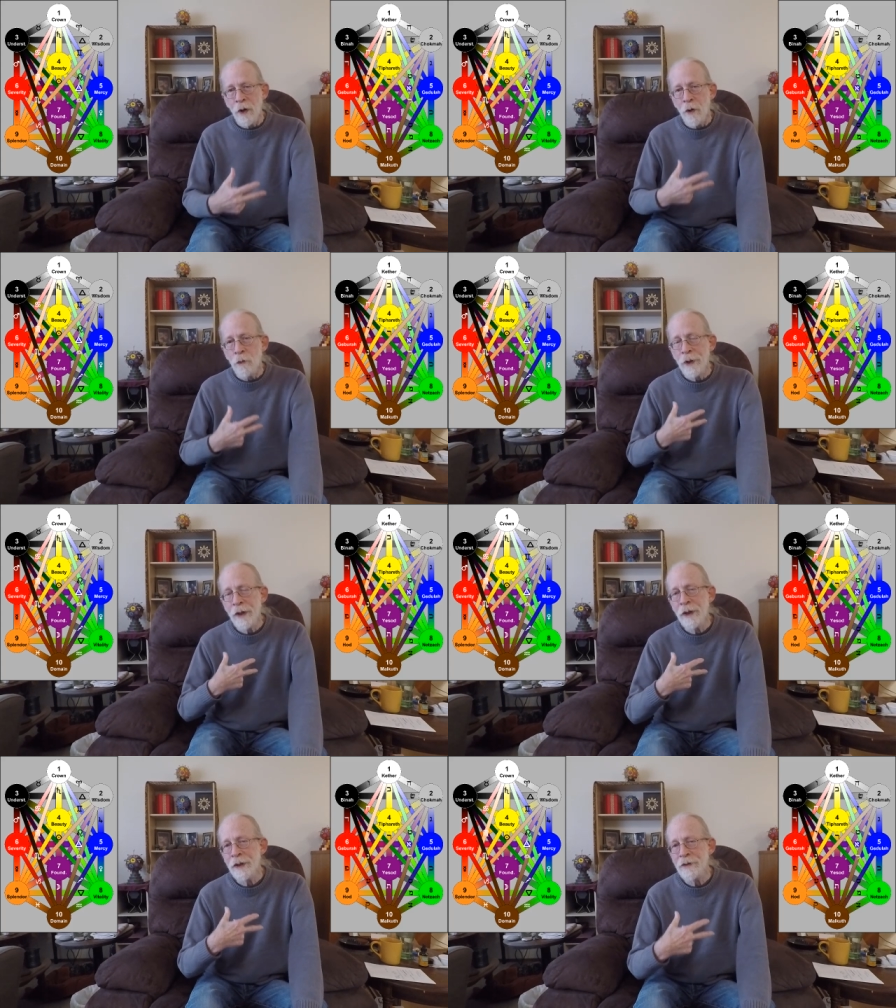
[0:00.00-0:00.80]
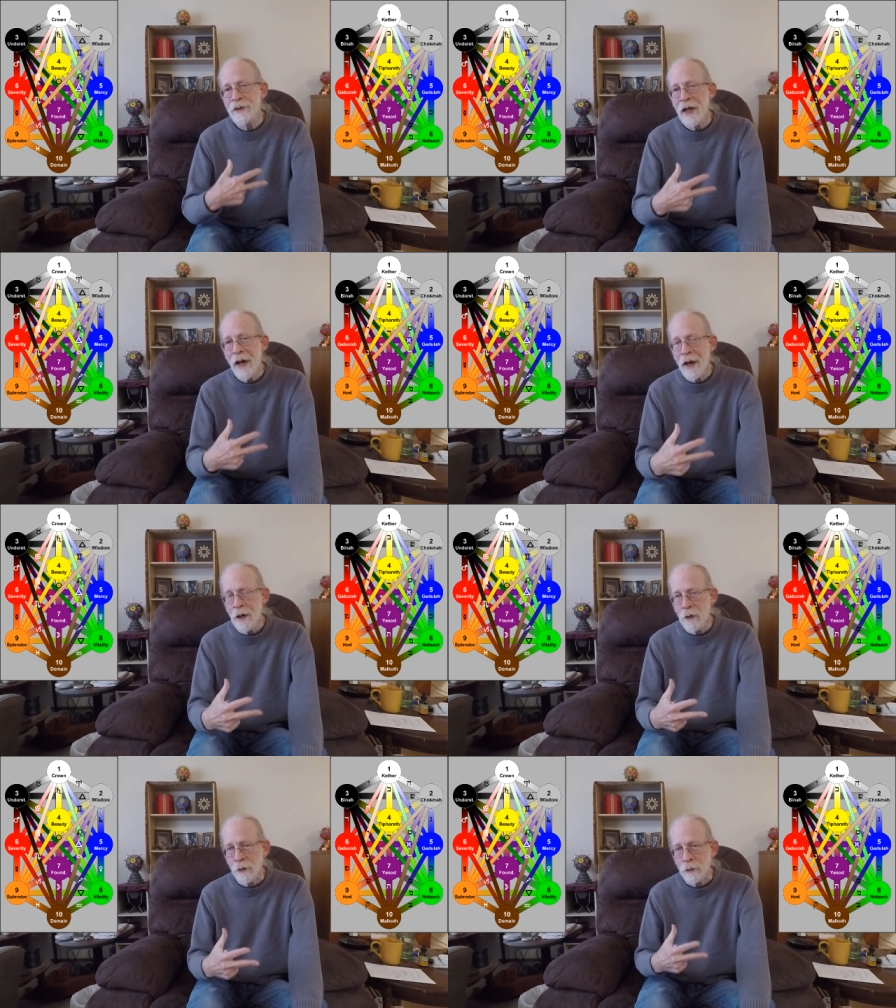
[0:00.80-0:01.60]
when it gets
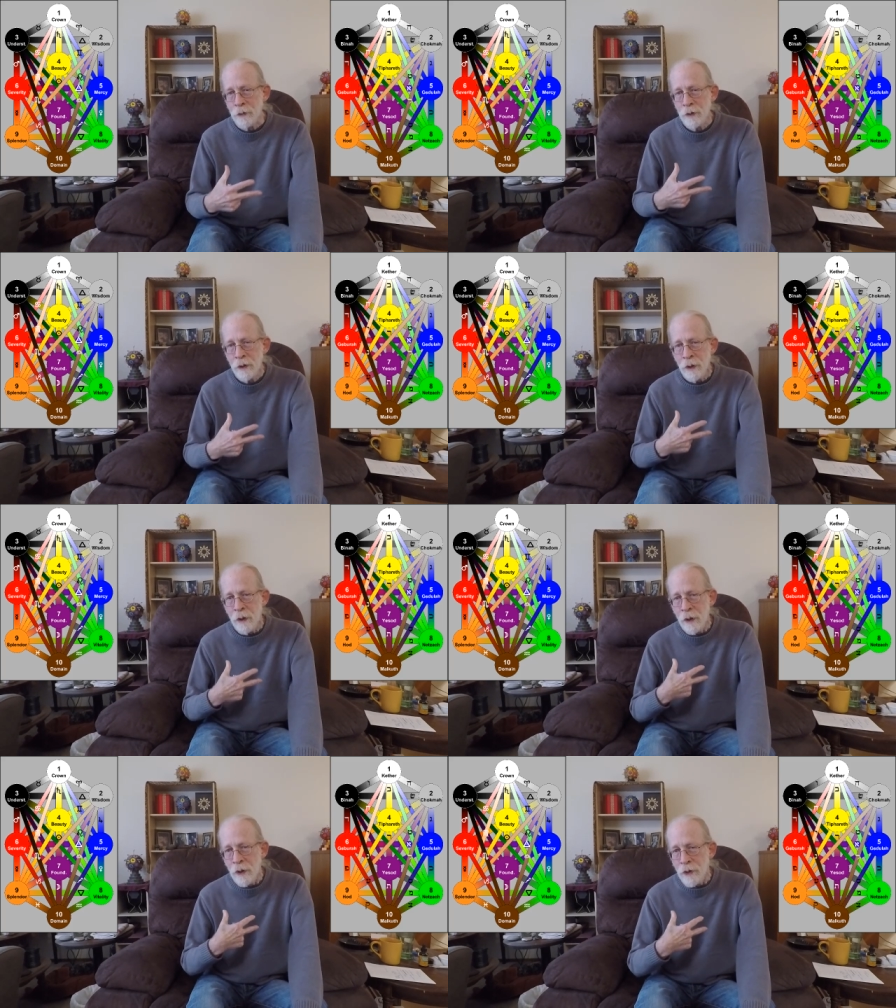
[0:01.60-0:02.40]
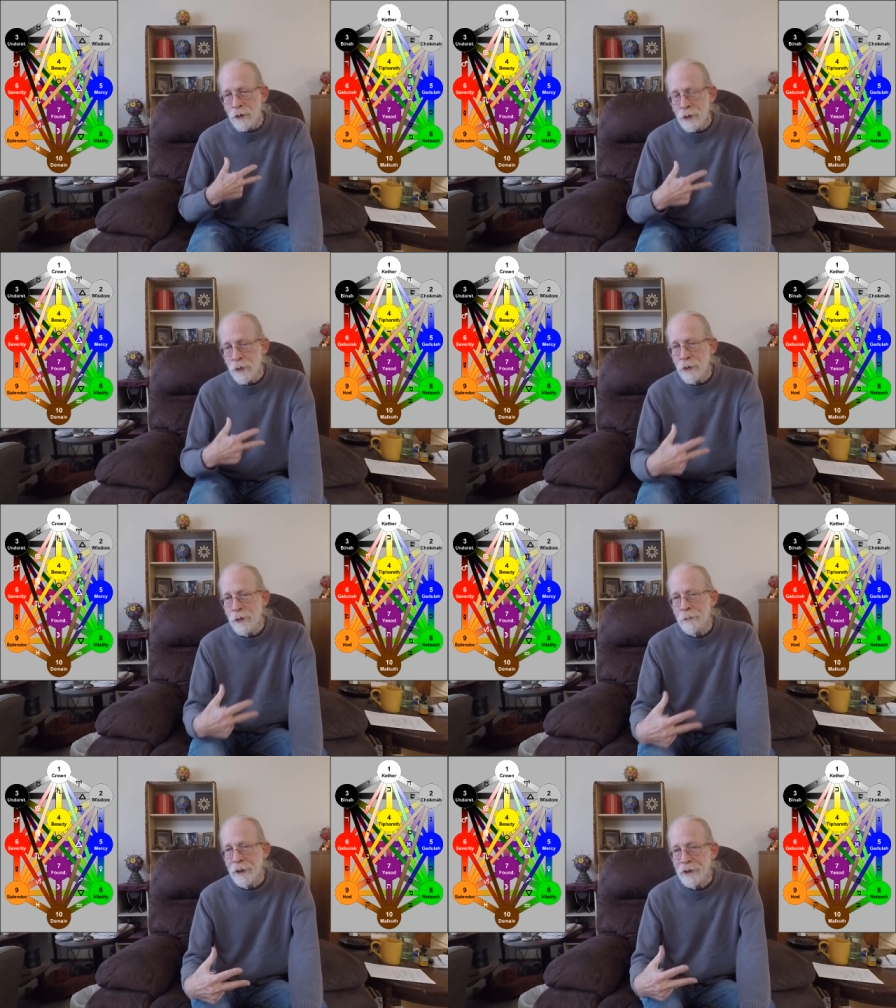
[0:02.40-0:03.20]
down to
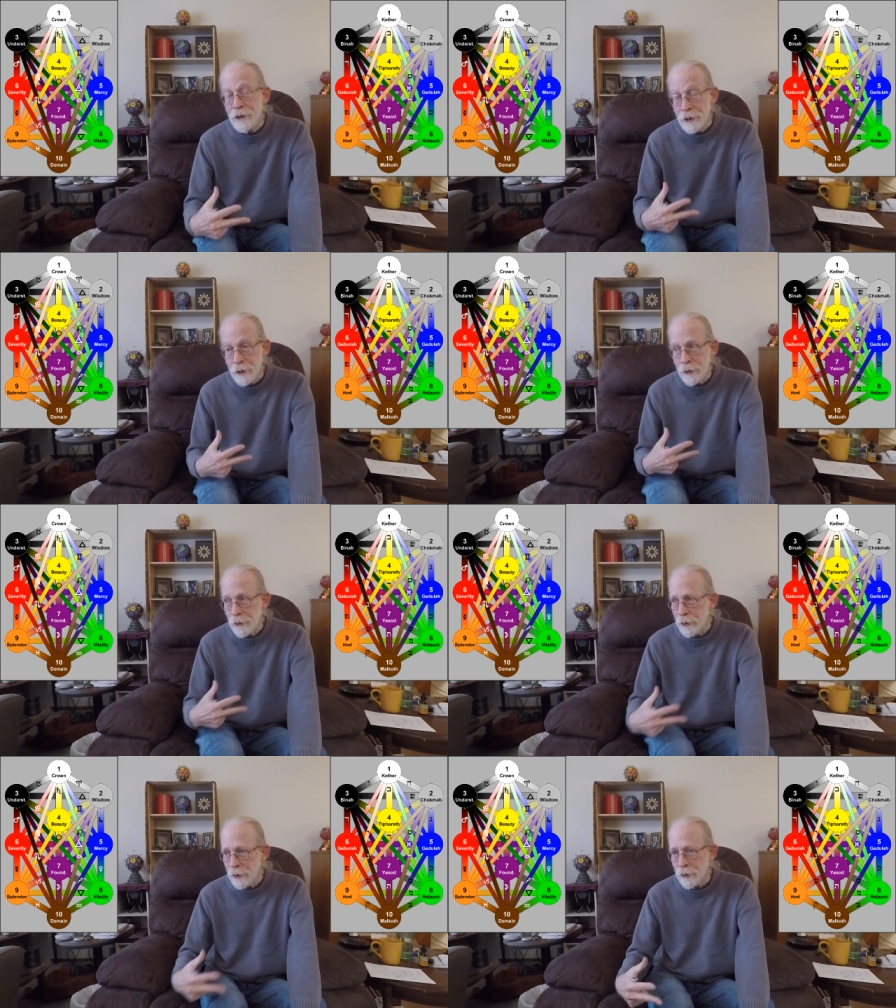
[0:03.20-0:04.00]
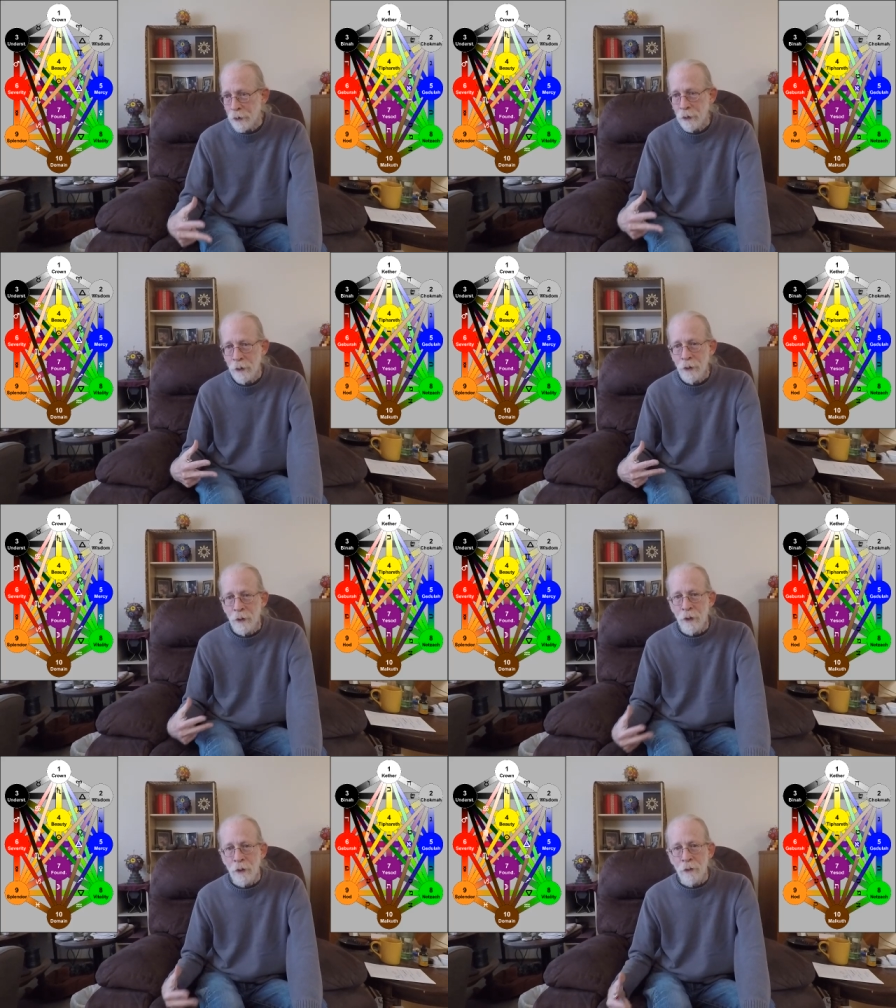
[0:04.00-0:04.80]
the material
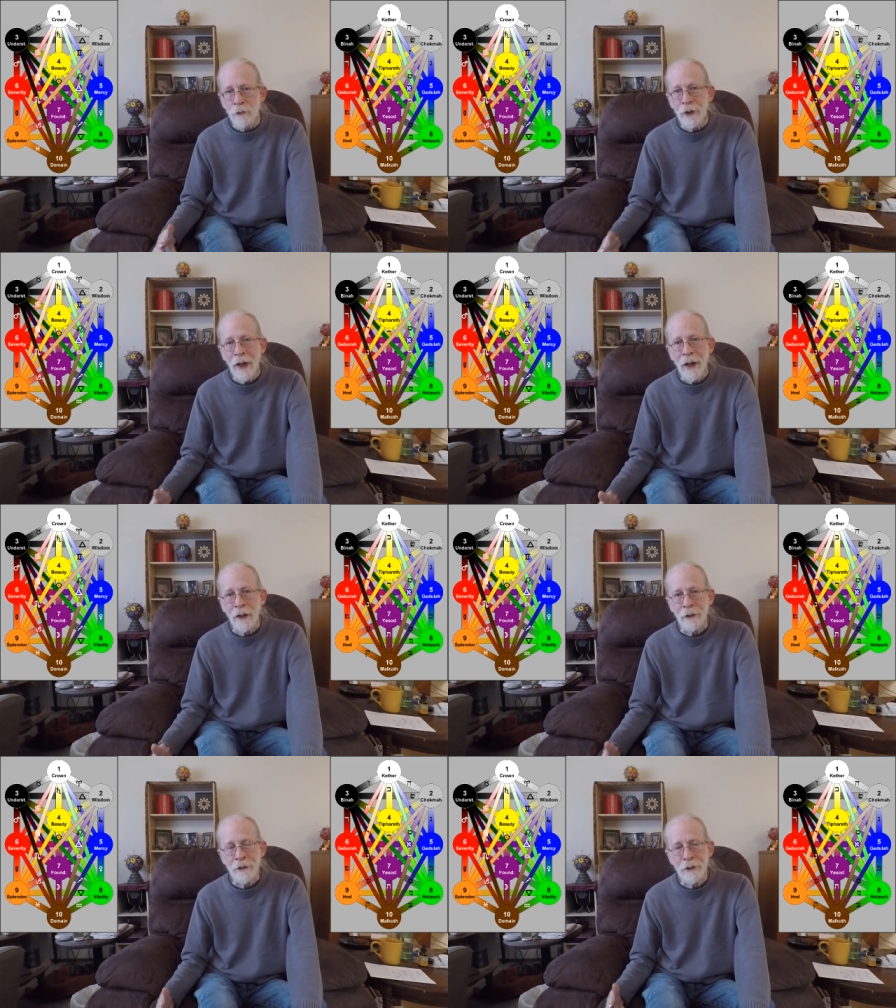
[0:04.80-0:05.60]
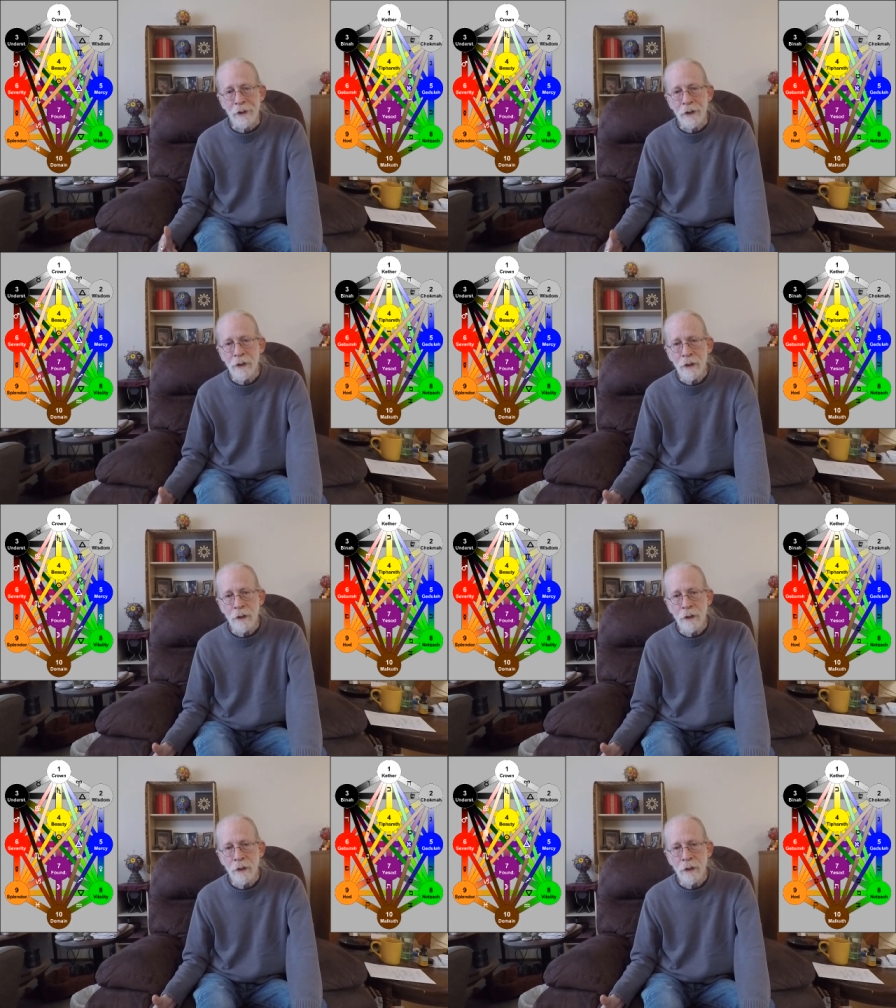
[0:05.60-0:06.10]
reality,